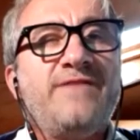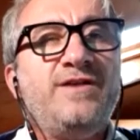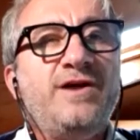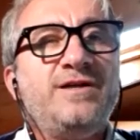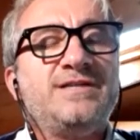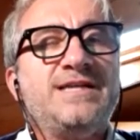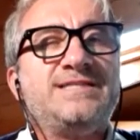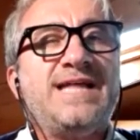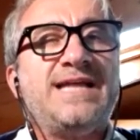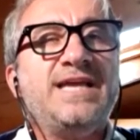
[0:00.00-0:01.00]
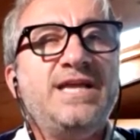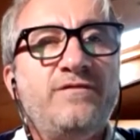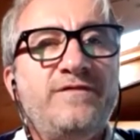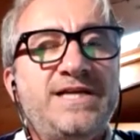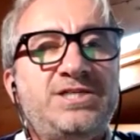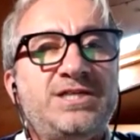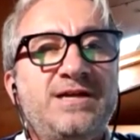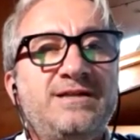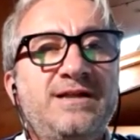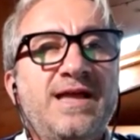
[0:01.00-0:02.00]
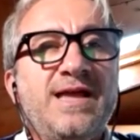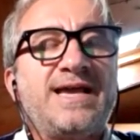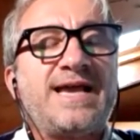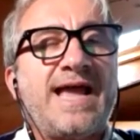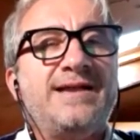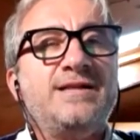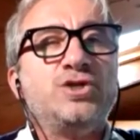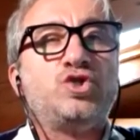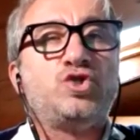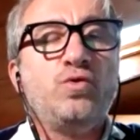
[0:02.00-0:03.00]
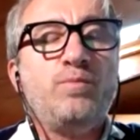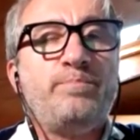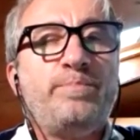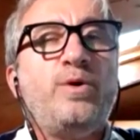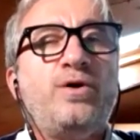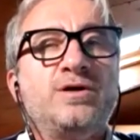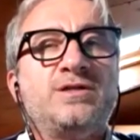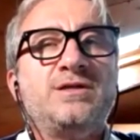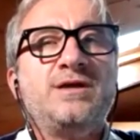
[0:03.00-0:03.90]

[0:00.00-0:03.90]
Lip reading: learned is that innovation can support